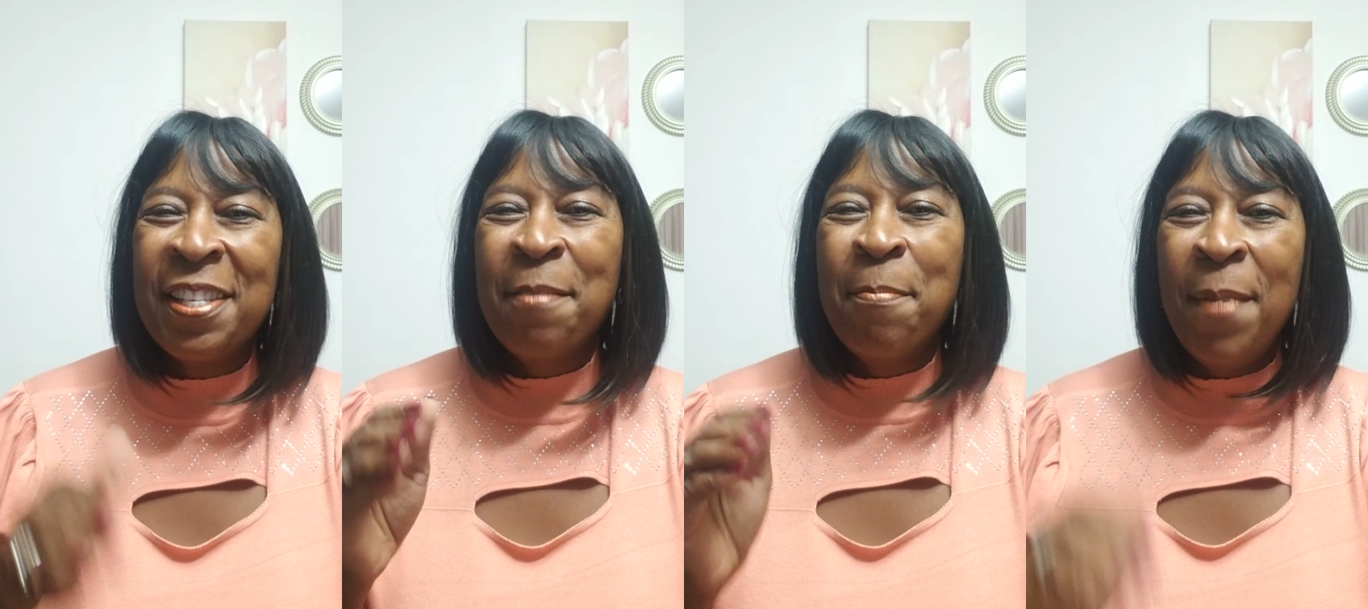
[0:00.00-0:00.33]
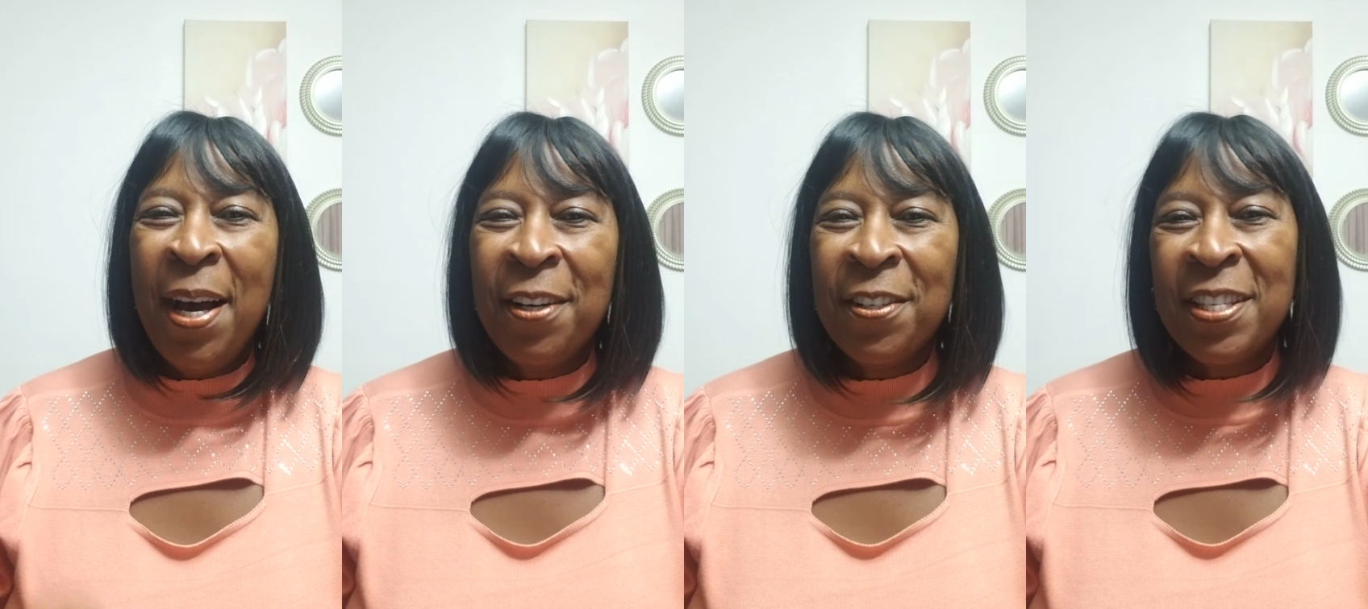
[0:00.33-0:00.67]
of
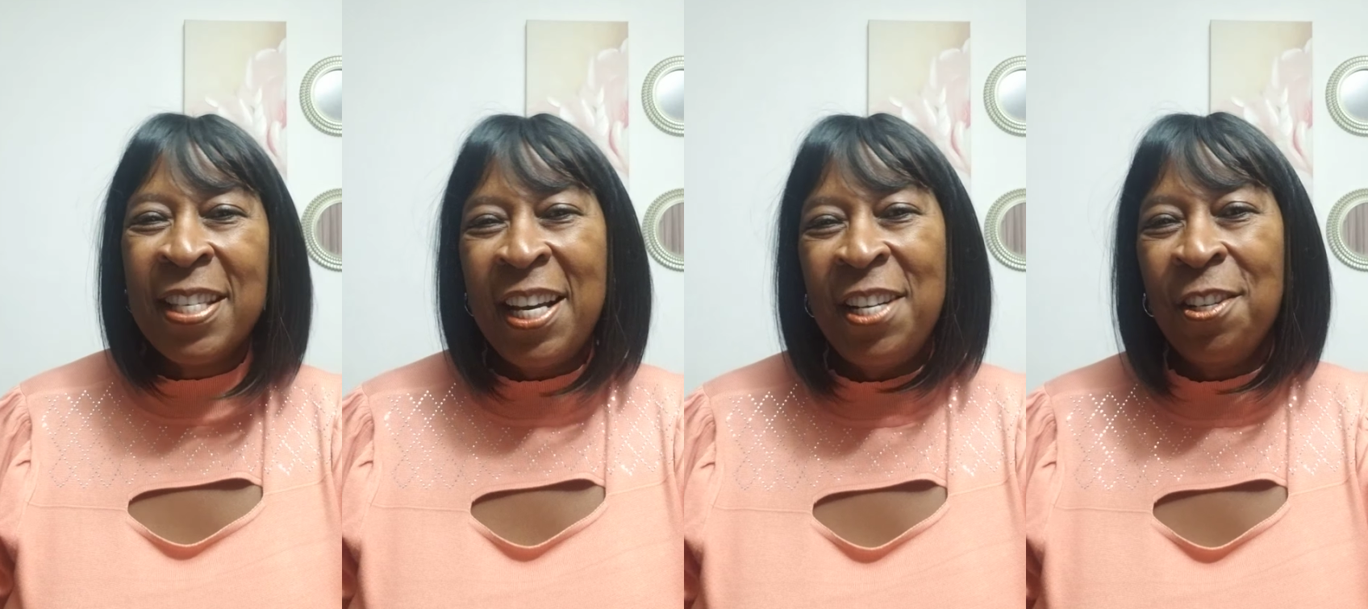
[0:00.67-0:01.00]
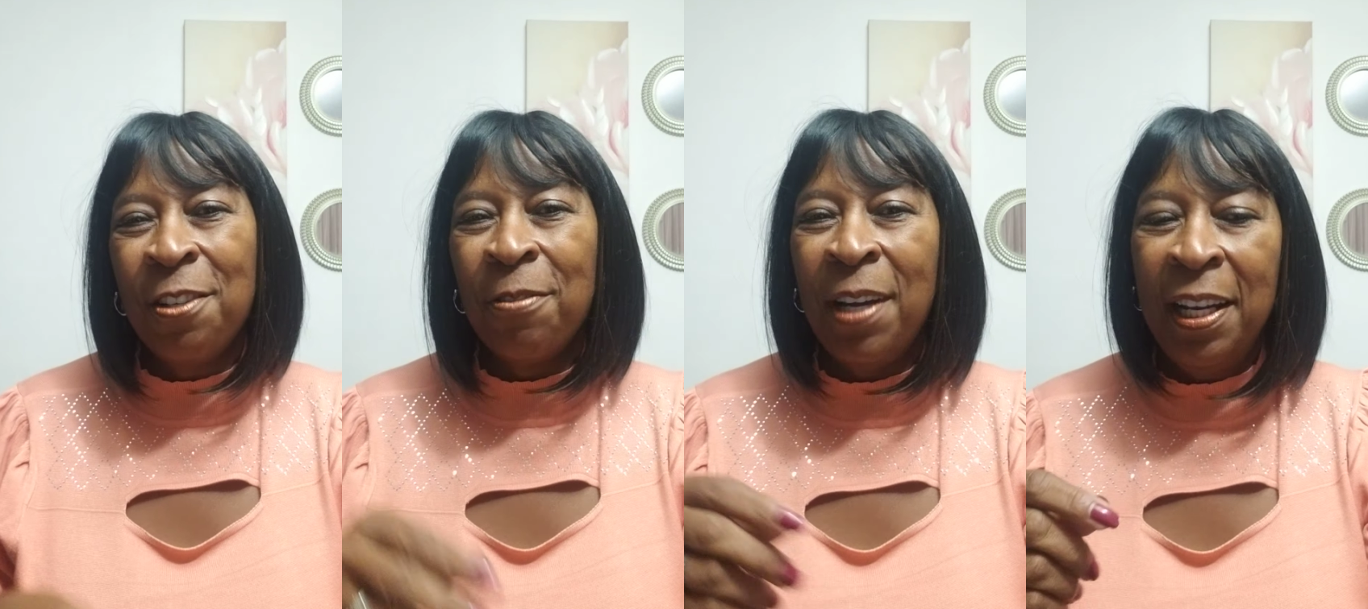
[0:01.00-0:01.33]

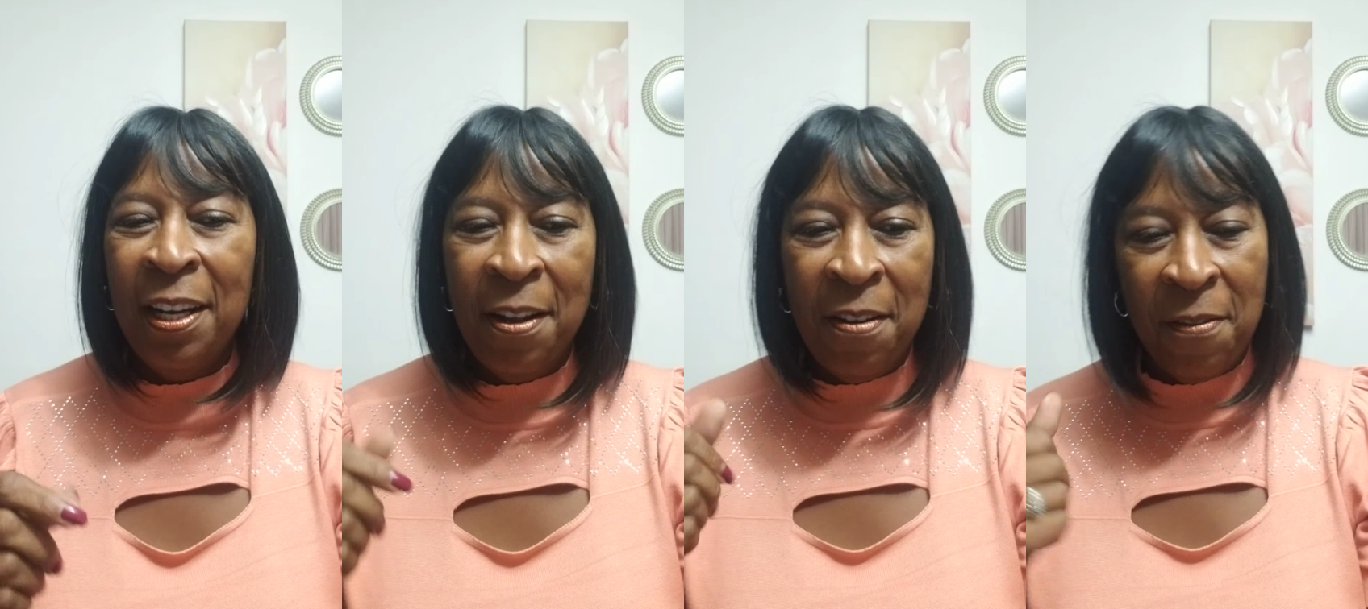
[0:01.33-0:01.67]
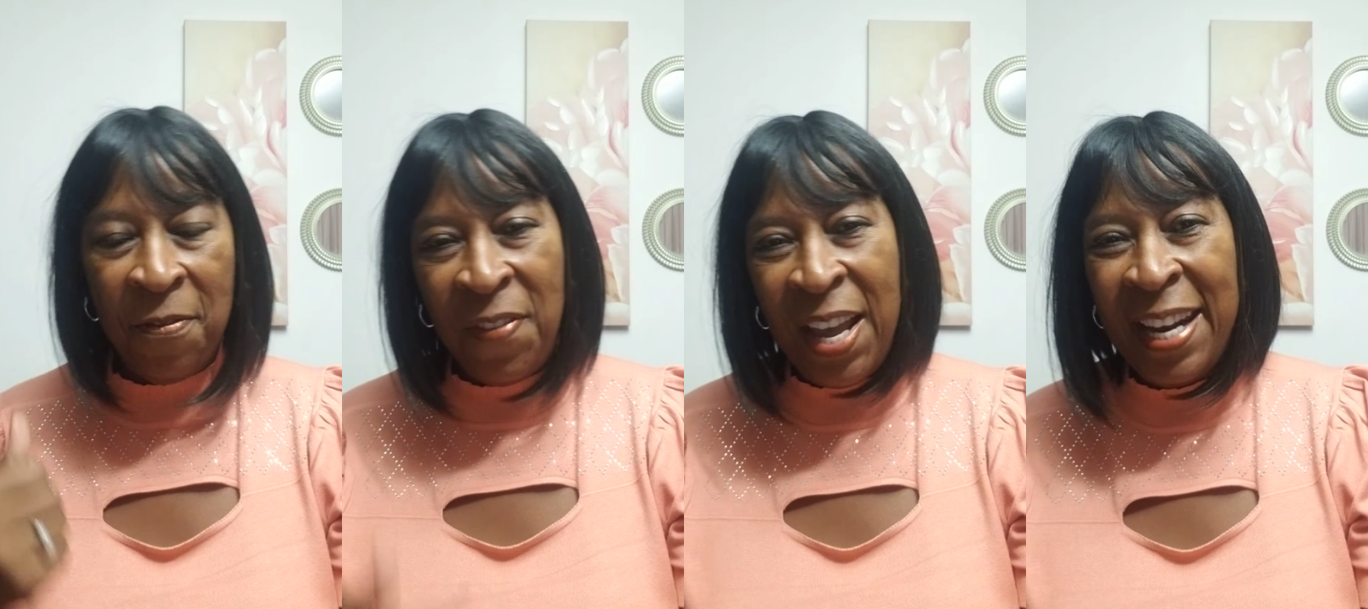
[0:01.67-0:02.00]
monosaturated
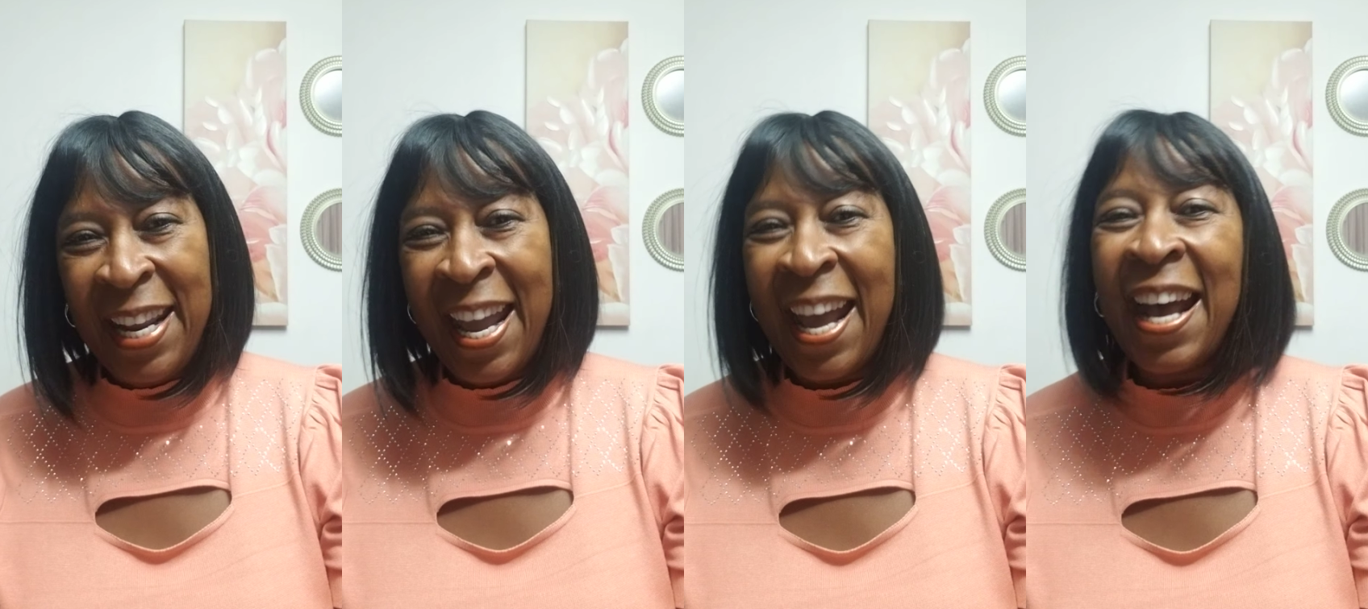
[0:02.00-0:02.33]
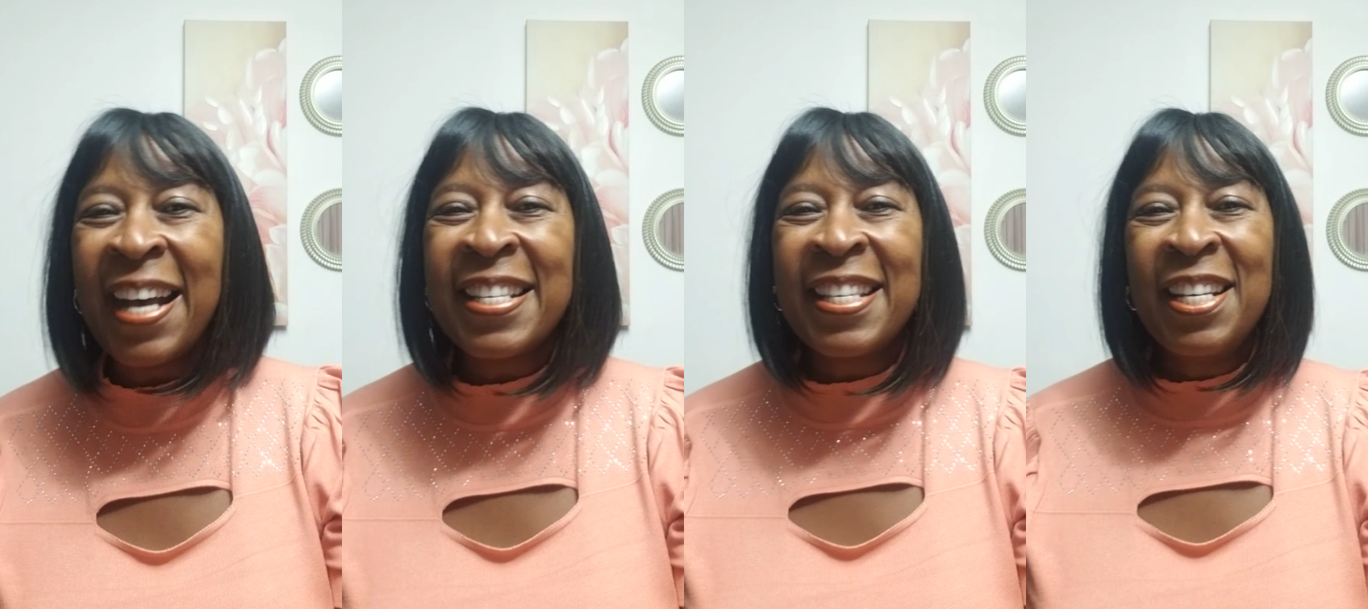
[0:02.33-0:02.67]
fatty
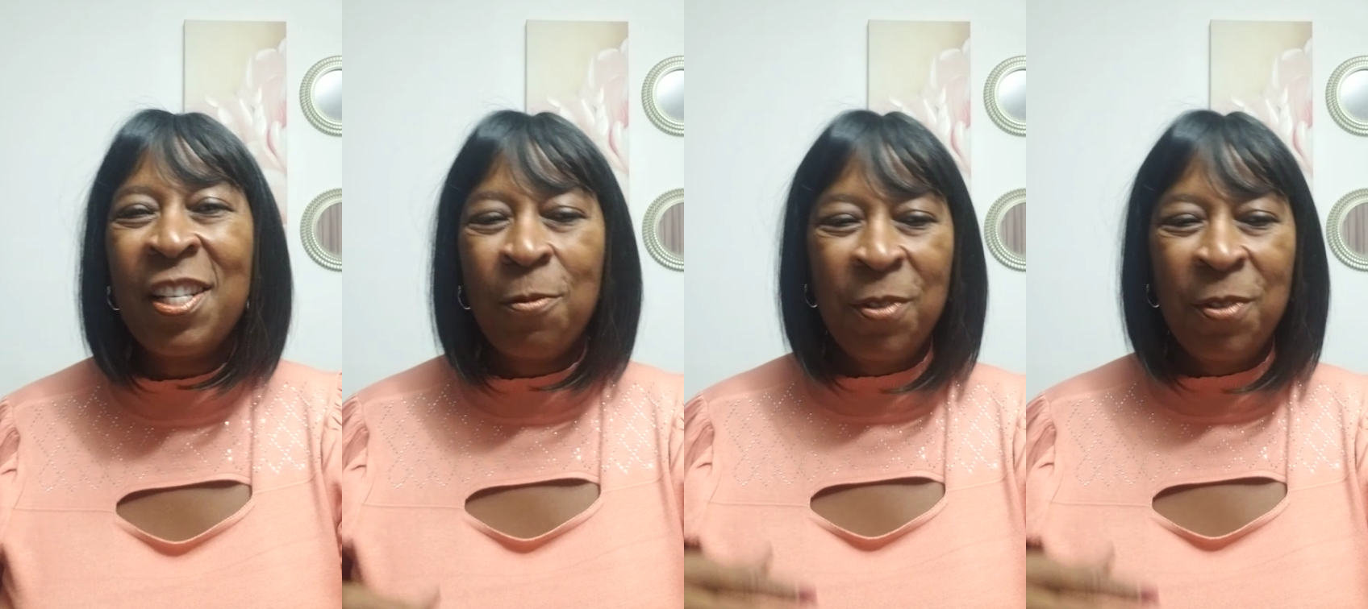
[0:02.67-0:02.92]
acids,